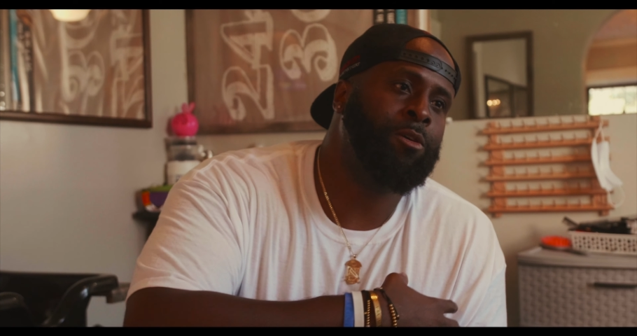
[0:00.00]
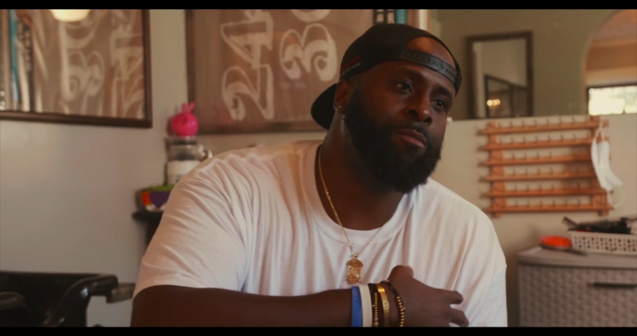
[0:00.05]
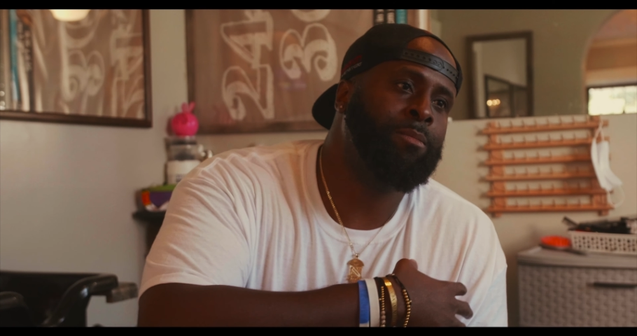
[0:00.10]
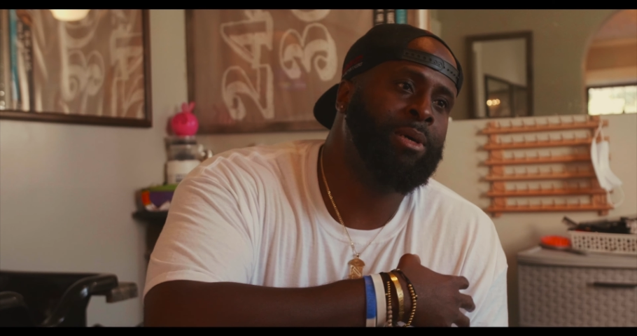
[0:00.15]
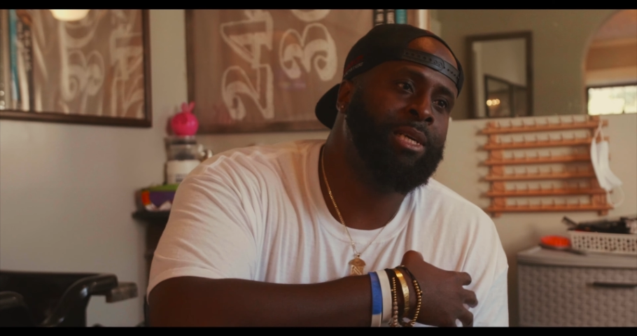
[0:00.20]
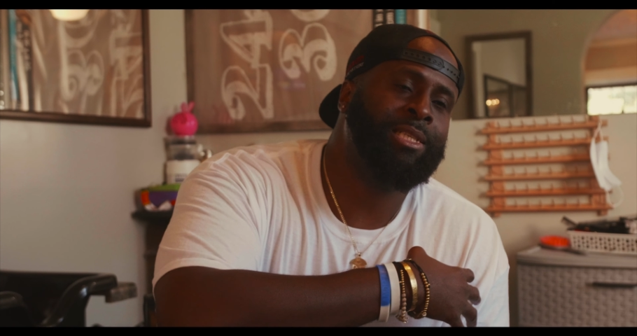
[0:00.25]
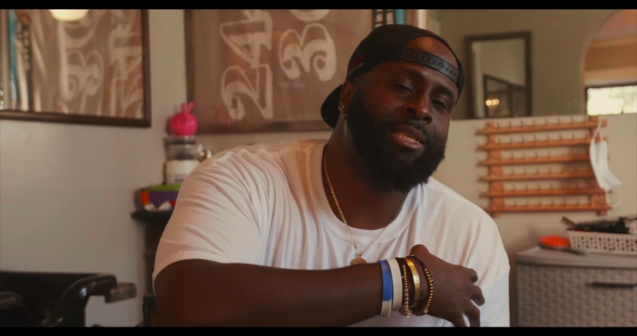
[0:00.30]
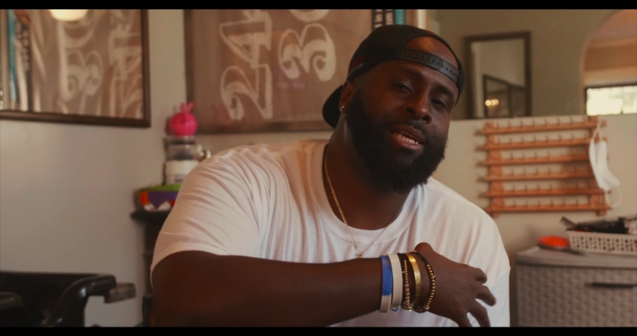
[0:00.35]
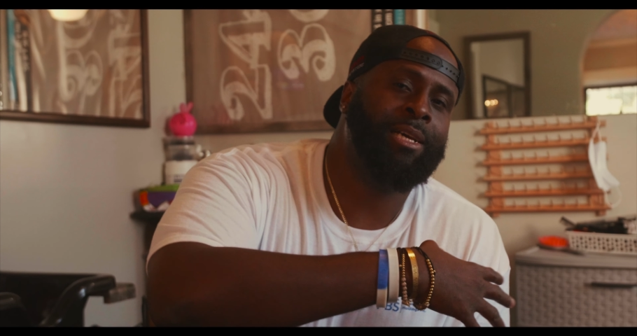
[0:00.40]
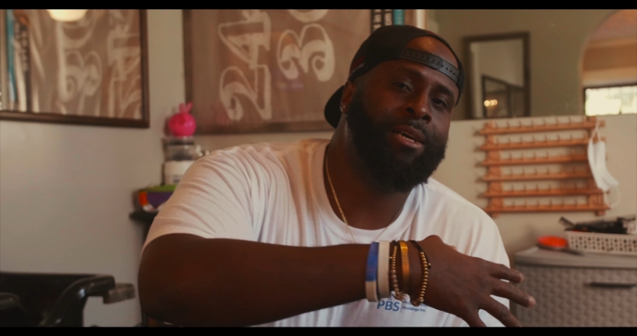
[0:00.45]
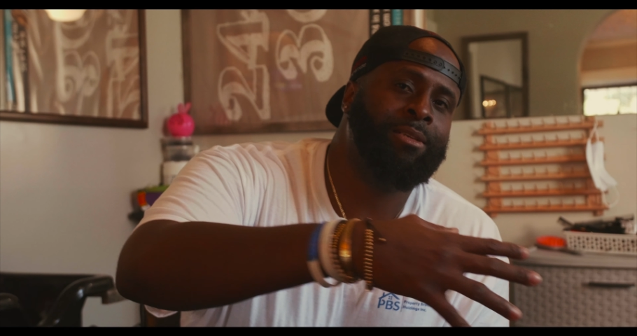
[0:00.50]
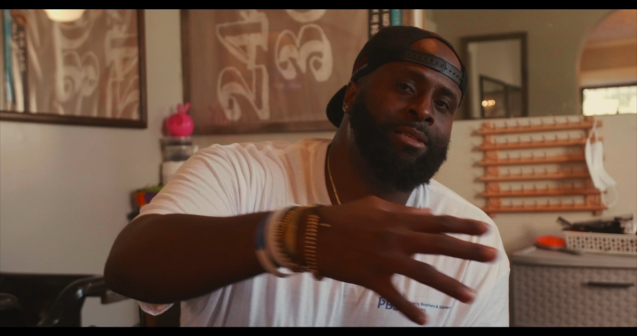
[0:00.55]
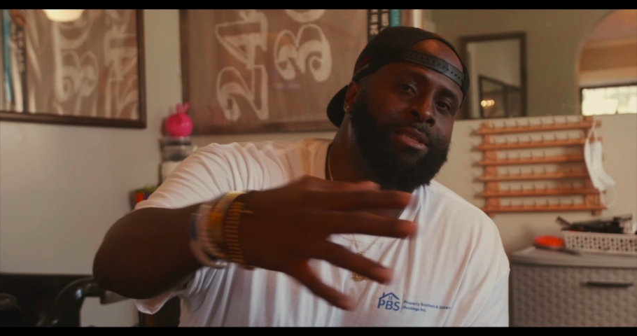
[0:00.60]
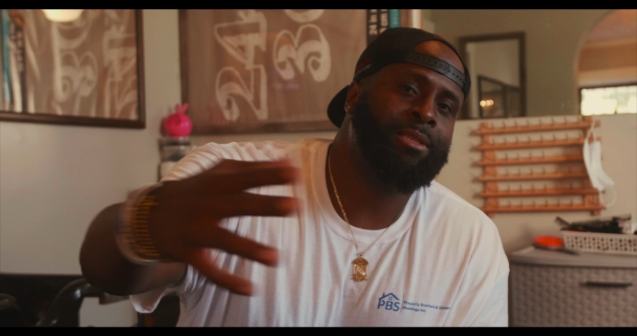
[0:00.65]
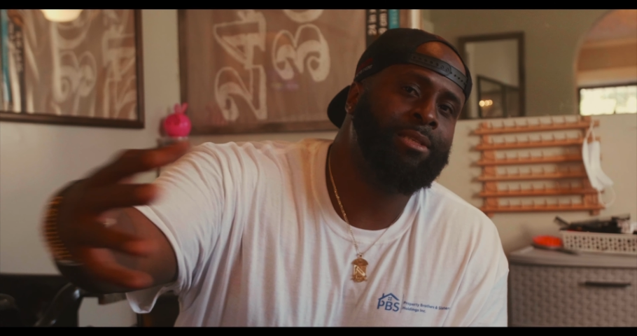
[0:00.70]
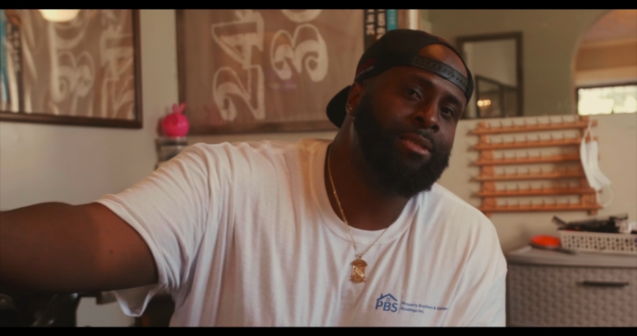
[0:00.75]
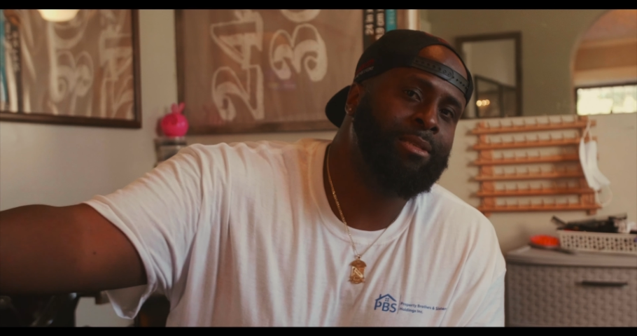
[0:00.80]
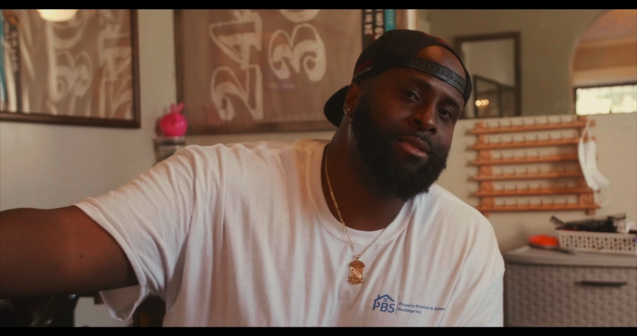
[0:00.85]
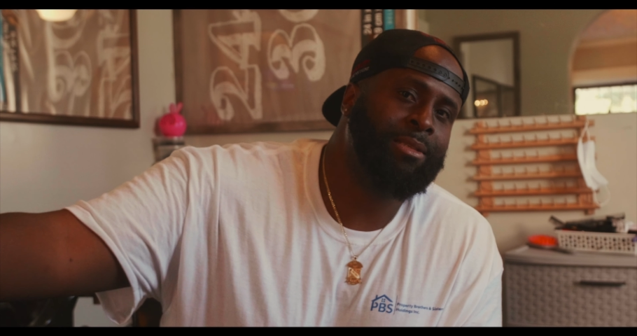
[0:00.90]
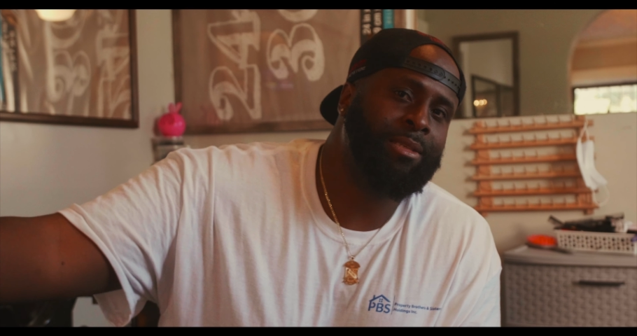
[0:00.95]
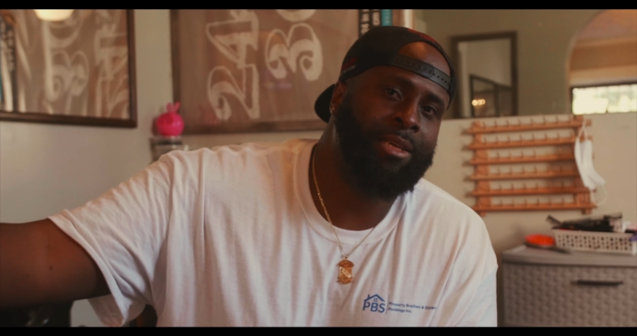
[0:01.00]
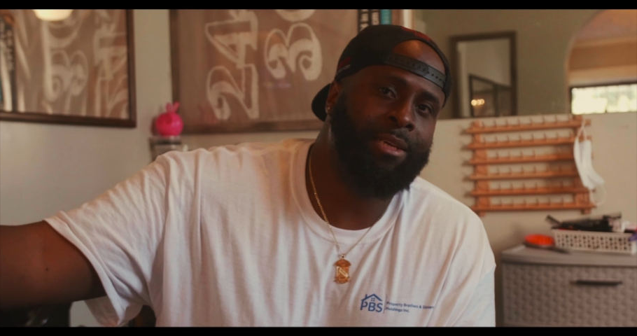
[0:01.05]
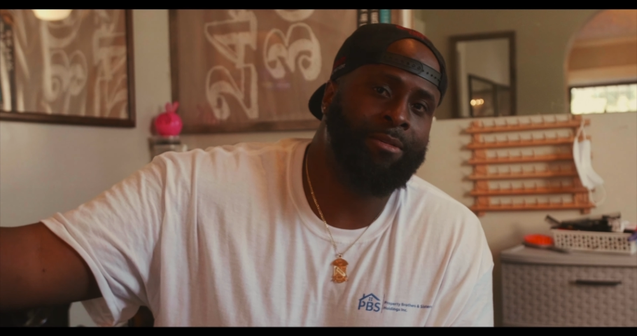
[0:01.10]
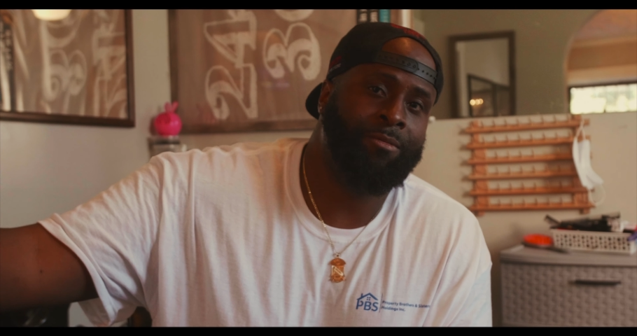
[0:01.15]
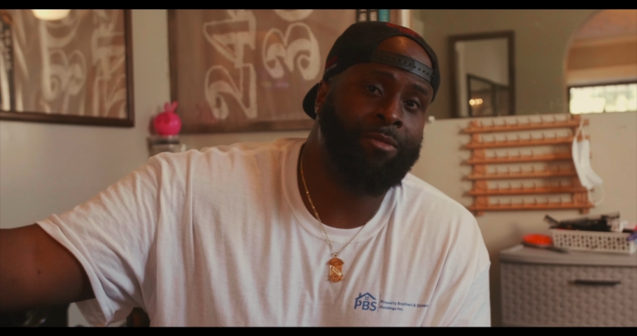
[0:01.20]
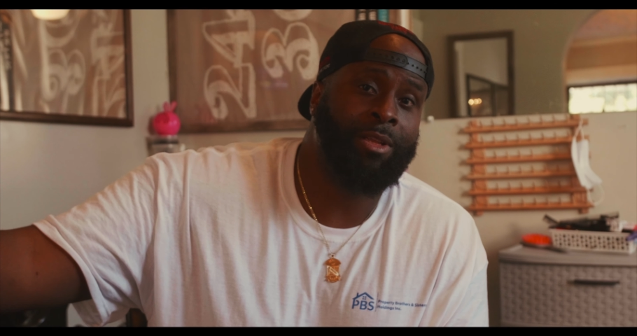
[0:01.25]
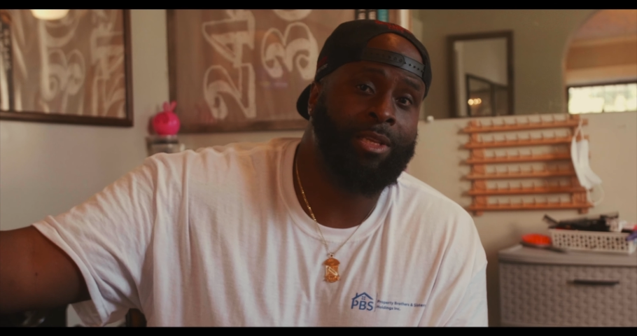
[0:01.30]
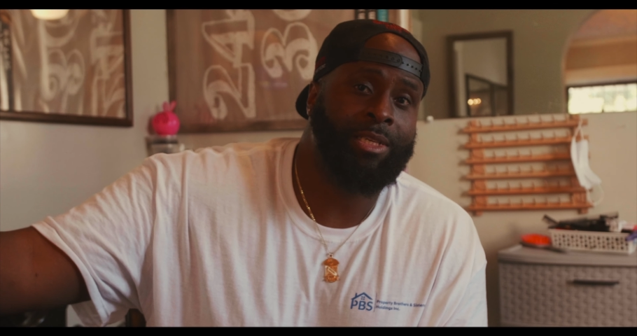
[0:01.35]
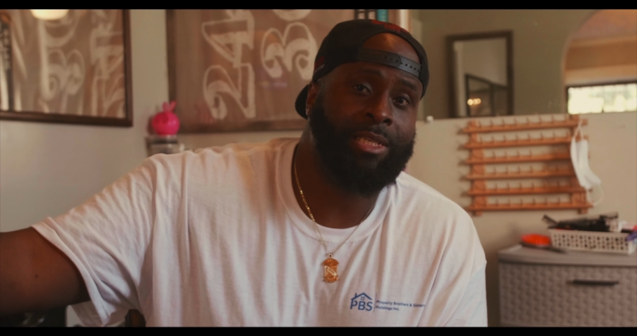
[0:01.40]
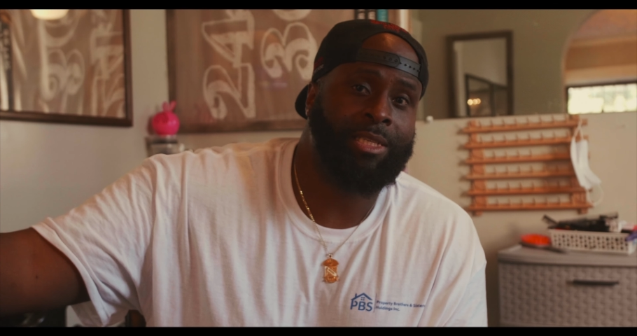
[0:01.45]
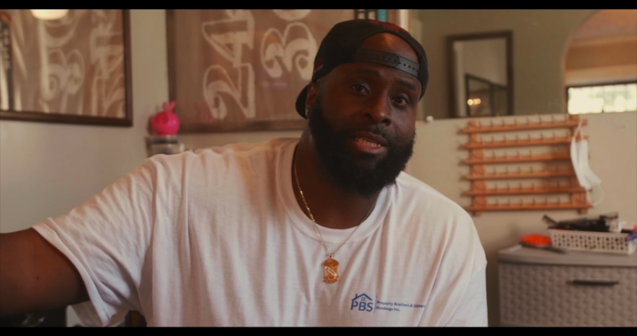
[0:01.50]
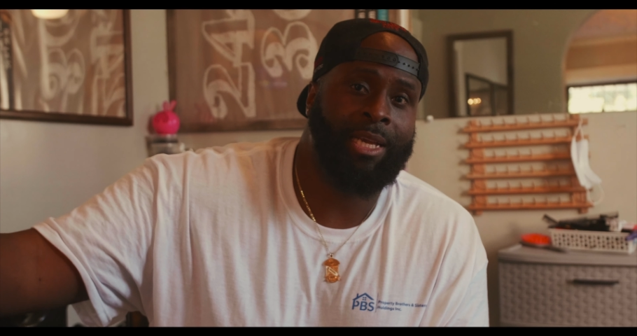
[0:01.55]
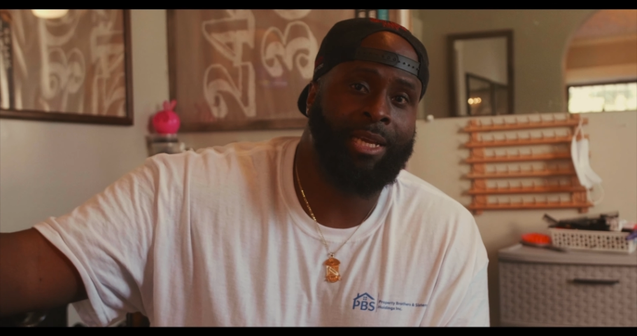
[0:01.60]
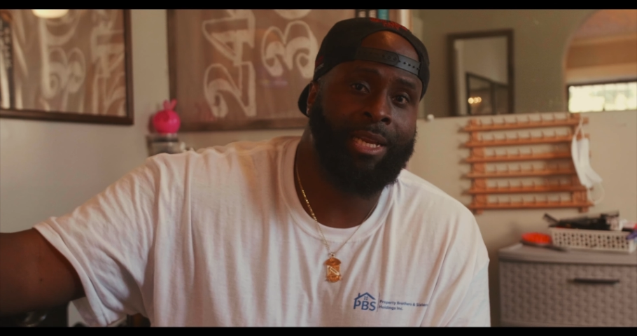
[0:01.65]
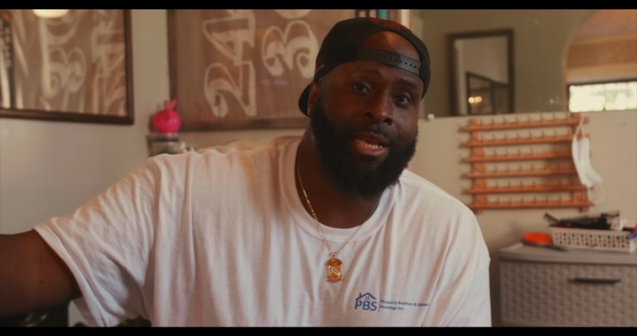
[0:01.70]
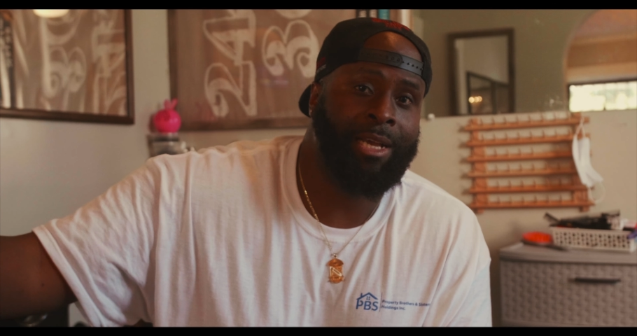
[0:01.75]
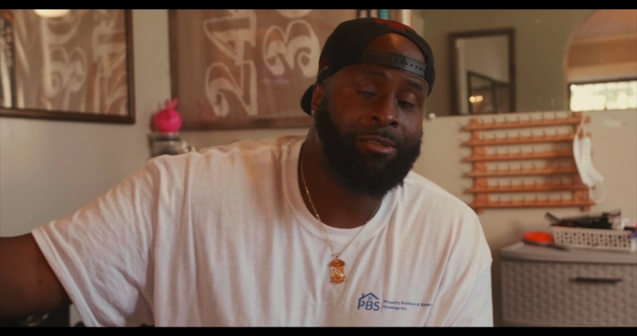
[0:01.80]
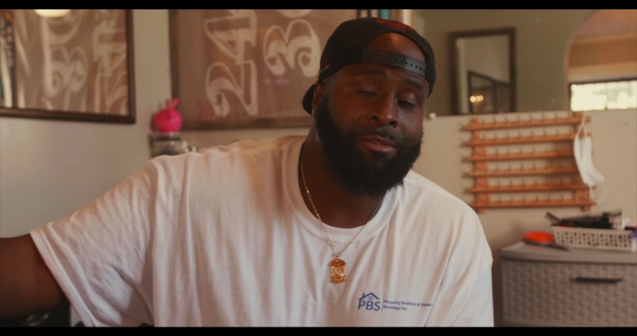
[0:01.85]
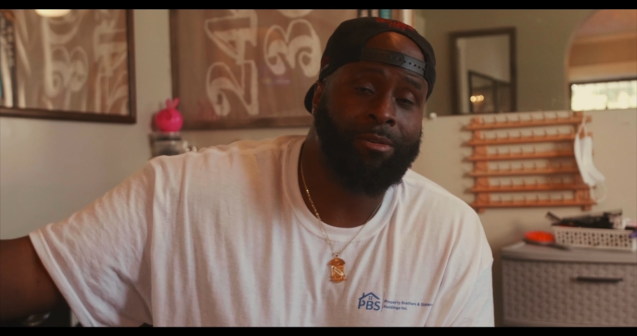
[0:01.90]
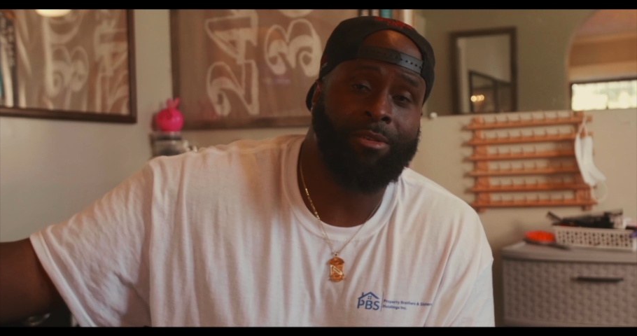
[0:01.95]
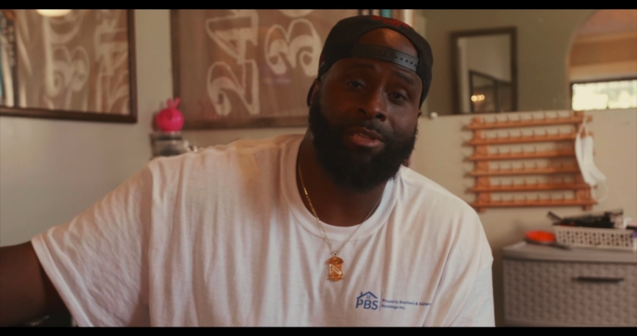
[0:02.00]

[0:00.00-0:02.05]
much else in real estate elsewhere.